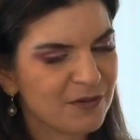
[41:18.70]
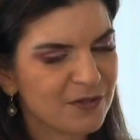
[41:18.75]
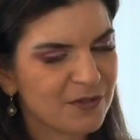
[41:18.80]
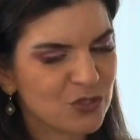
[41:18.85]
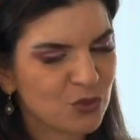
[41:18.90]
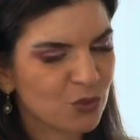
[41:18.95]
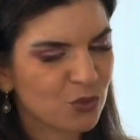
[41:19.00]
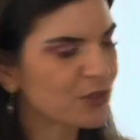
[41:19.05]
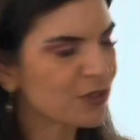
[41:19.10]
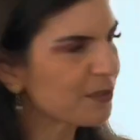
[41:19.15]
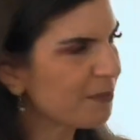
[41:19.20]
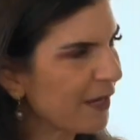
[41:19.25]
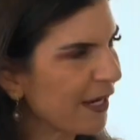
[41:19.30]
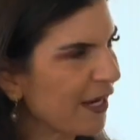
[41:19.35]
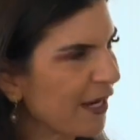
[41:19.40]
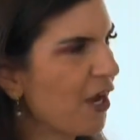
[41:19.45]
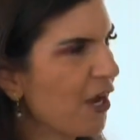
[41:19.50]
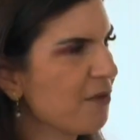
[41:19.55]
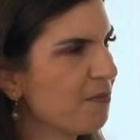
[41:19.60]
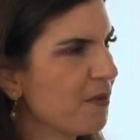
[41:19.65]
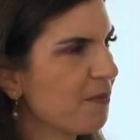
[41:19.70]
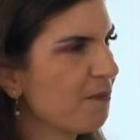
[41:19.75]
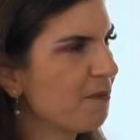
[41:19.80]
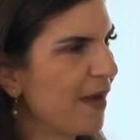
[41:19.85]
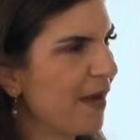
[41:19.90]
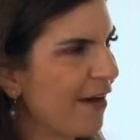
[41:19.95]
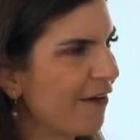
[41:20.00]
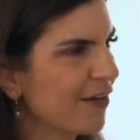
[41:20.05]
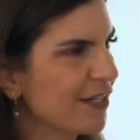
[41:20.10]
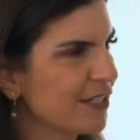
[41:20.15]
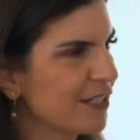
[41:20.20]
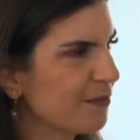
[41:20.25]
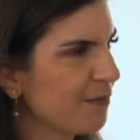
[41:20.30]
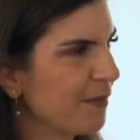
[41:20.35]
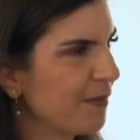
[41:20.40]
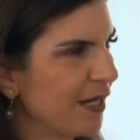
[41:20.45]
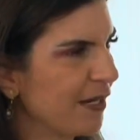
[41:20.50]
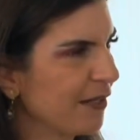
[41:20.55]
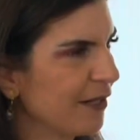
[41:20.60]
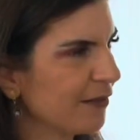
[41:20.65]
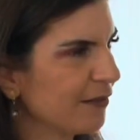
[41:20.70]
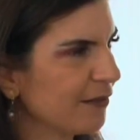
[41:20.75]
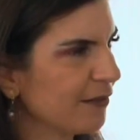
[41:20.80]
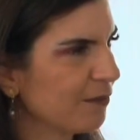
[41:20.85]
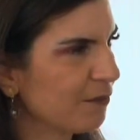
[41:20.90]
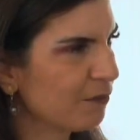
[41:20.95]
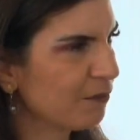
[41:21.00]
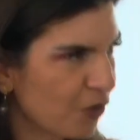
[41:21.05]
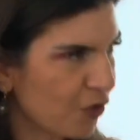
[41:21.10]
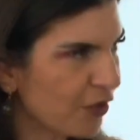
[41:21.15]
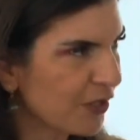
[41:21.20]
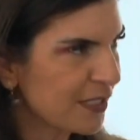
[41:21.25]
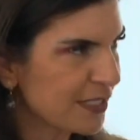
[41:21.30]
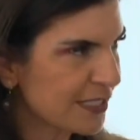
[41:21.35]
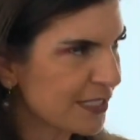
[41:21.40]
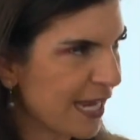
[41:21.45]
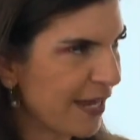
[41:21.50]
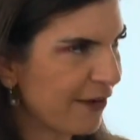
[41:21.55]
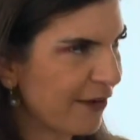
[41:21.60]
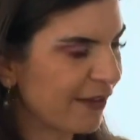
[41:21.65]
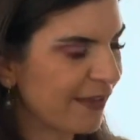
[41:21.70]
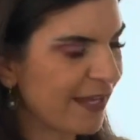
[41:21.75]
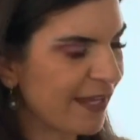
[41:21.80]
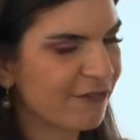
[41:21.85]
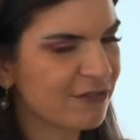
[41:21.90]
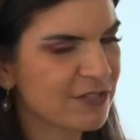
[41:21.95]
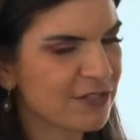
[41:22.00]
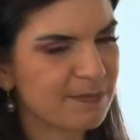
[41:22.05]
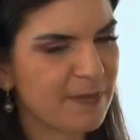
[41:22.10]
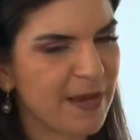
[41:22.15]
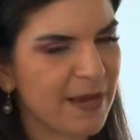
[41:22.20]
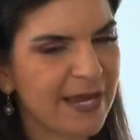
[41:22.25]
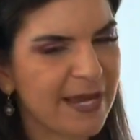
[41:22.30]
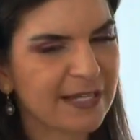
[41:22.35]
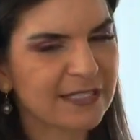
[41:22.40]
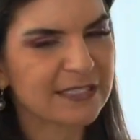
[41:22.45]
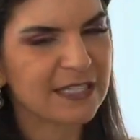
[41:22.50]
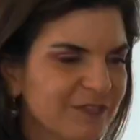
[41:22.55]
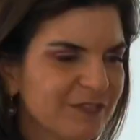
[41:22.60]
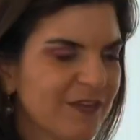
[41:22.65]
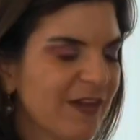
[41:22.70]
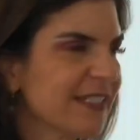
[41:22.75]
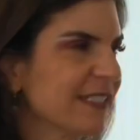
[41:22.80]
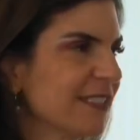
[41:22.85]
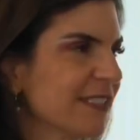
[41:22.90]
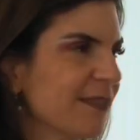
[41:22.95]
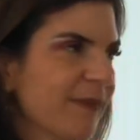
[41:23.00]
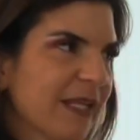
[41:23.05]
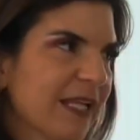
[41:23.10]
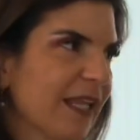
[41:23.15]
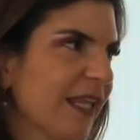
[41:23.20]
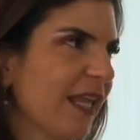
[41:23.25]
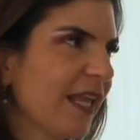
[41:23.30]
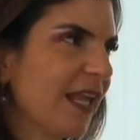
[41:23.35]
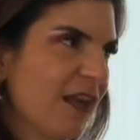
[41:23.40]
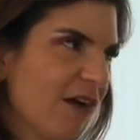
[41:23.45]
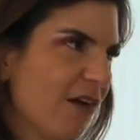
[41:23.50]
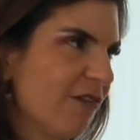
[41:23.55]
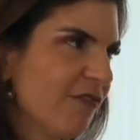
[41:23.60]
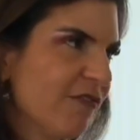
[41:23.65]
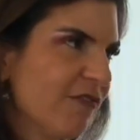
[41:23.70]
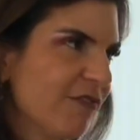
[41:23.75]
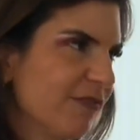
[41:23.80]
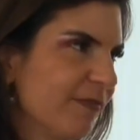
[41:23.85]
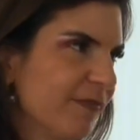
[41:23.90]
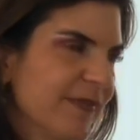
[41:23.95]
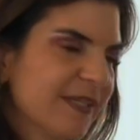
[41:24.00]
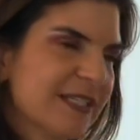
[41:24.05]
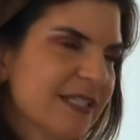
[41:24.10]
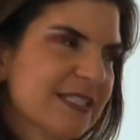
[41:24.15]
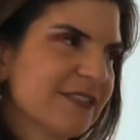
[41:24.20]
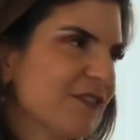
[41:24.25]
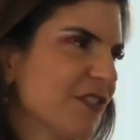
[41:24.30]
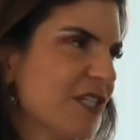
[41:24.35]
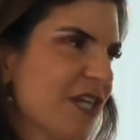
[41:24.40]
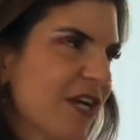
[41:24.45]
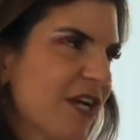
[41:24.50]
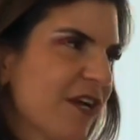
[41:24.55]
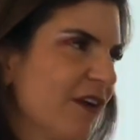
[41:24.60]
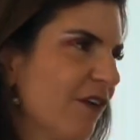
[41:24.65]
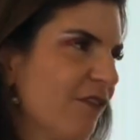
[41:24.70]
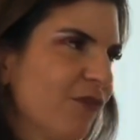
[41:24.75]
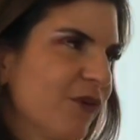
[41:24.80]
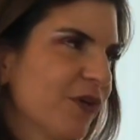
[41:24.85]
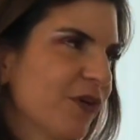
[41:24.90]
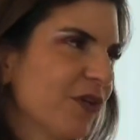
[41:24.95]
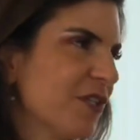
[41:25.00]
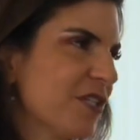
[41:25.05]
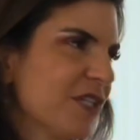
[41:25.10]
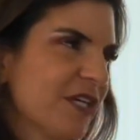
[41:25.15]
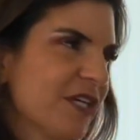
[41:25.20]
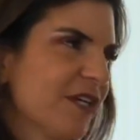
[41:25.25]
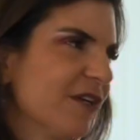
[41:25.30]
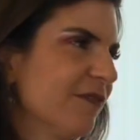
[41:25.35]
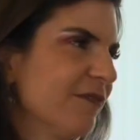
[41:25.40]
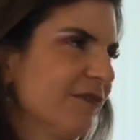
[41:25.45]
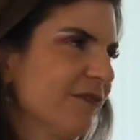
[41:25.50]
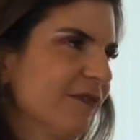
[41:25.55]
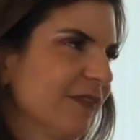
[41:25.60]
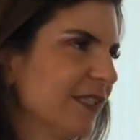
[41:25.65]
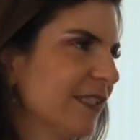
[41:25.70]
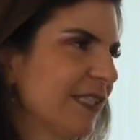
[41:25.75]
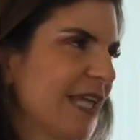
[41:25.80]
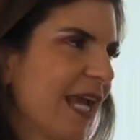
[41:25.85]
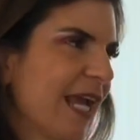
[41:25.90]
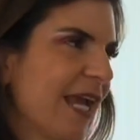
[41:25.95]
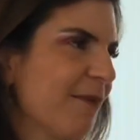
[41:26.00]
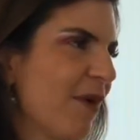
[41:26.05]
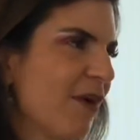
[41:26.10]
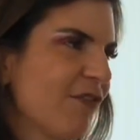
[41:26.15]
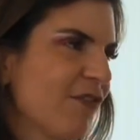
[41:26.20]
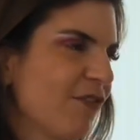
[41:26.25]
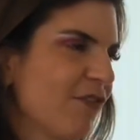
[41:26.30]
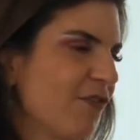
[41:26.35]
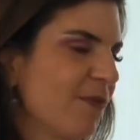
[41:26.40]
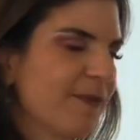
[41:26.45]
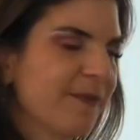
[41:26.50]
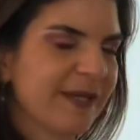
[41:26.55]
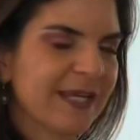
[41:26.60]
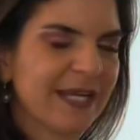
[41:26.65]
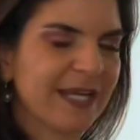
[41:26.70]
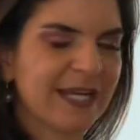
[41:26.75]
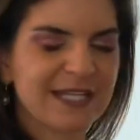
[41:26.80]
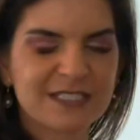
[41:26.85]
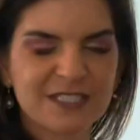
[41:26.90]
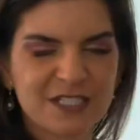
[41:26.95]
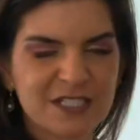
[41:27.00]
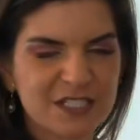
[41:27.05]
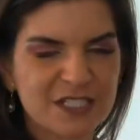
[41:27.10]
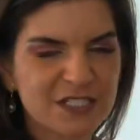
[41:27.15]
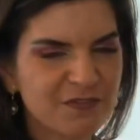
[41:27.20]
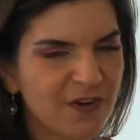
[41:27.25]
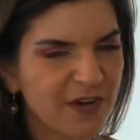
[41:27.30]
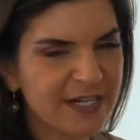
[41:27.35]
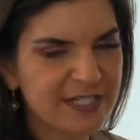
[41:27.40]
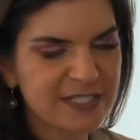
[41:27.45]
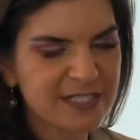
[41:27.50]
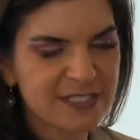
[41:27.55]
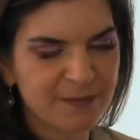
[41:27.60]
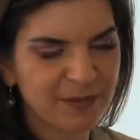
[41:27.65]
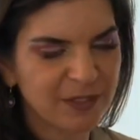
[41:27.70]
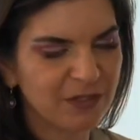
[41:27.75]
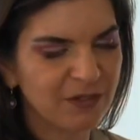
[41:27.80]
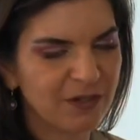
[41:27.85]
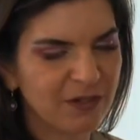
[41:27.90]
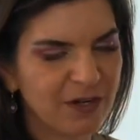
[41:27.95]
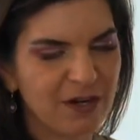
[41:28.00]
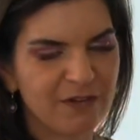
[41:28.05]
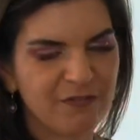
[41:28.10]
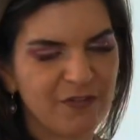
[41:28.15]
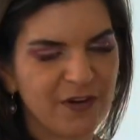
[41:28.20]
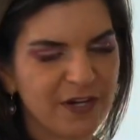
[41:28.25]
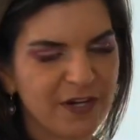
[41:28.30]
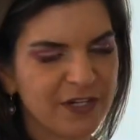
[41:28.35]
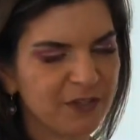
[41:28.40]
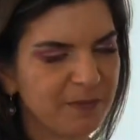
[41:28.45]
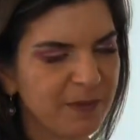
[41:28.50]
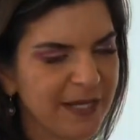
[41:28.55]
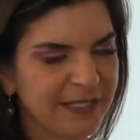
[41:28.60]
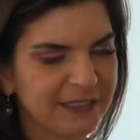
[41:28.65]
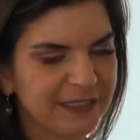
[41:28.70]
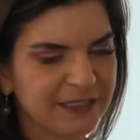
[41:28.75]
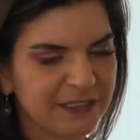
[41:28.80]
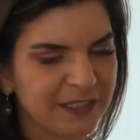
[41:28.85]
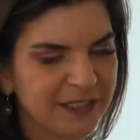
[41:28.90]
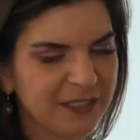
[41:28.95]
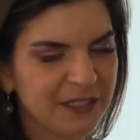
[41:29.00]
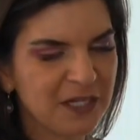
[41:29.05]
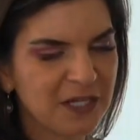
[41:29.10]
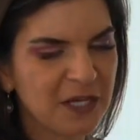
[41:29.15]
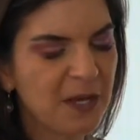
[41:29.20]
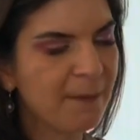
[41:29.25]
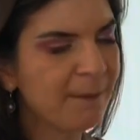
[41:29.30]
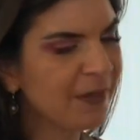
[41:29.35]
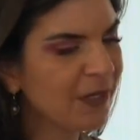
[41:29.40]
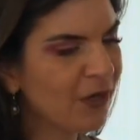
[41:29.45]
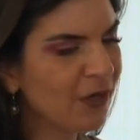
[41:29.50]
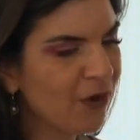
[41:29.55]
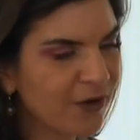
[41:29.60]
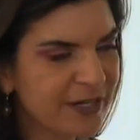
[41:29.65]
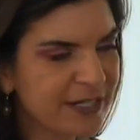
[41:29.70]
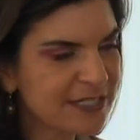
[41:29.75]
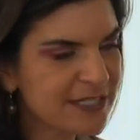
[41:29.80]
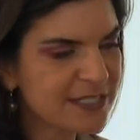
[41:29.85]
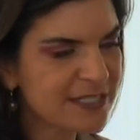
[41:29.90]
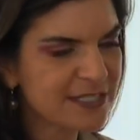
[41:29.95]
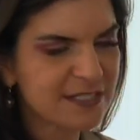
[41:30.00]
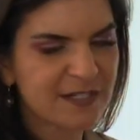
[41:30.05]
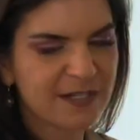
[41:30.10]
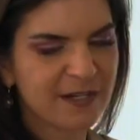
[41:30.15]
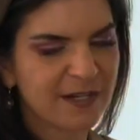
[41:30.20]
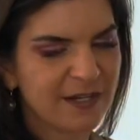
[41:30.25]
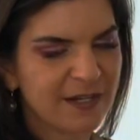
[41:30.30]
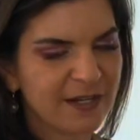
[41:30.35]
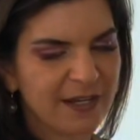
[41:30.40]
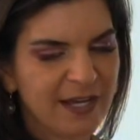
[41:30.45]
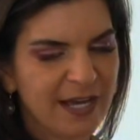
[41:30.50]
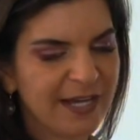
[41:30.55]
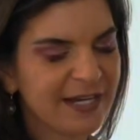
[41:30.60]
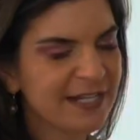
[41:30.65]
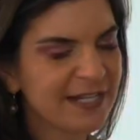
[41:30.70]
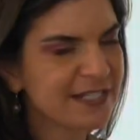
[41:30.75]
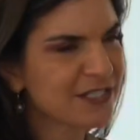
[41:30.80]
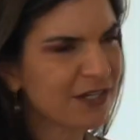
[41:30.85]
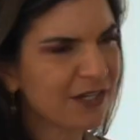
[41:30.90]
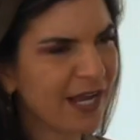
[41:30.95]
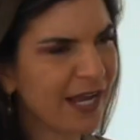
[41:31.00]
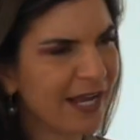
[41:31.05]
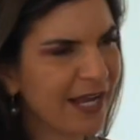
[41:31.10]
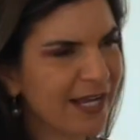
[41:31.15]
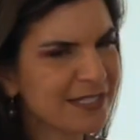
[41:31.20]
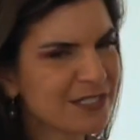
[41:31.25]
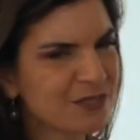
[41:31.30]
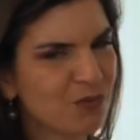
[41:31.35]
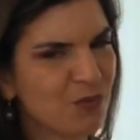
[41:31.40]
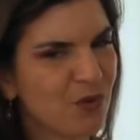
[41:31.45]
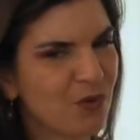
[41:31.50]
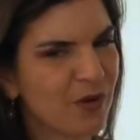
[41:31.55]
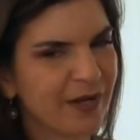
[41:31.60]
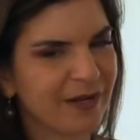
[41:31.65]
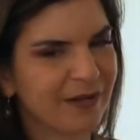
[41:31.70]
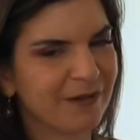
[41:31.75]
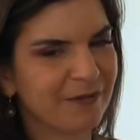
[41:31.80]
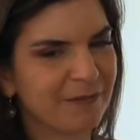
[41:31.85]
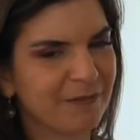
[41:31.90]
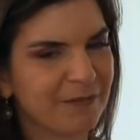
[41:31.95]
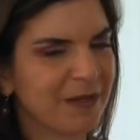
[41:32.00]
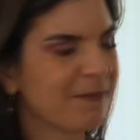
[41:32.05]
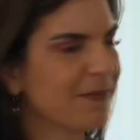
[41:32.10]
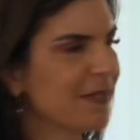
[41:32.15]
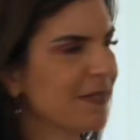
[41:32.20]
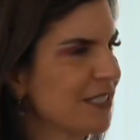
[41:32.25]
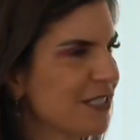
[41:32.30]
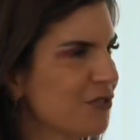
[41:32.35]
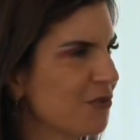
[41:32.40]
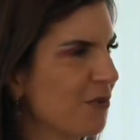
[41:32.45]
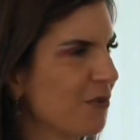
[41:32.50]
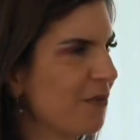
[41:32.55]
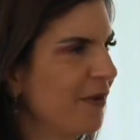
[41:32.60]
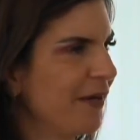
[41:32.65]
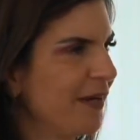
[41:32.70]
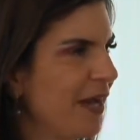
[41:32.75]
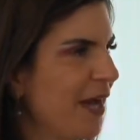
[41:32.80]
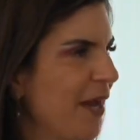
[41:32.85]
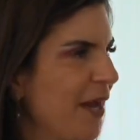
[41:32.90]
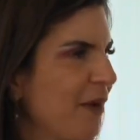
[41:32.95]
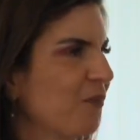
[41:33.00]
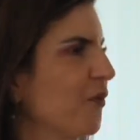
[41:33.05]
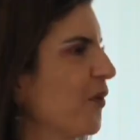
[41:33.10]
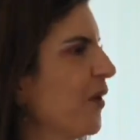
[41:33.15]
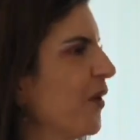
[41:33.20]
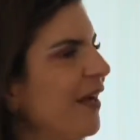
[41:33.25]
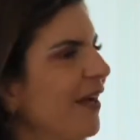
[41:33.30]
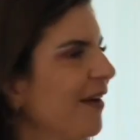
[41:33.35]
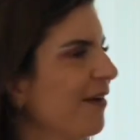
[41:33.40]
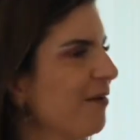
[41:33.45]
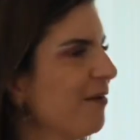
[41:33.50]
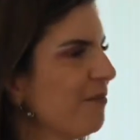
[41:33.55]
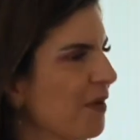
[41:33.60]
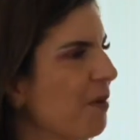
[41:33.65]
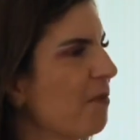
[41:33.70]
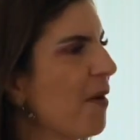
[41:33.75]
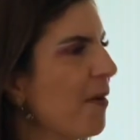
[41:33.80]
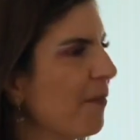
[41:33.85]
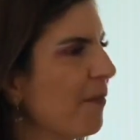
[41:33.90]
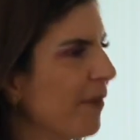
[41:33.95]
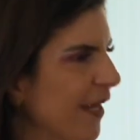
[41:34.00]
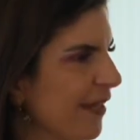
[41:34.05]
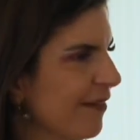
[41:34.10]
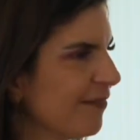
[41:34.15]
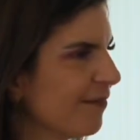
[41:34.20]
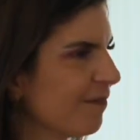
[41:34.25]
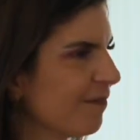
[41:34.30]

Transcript: doors are being opened, barriers are being broken down in that respect. Find something that they love, because if you don't love what you do, it's game over from the beginning. So just find something you love, find your passion, be honest. And it's okay to want to be a businesswoman and want to be a mummy.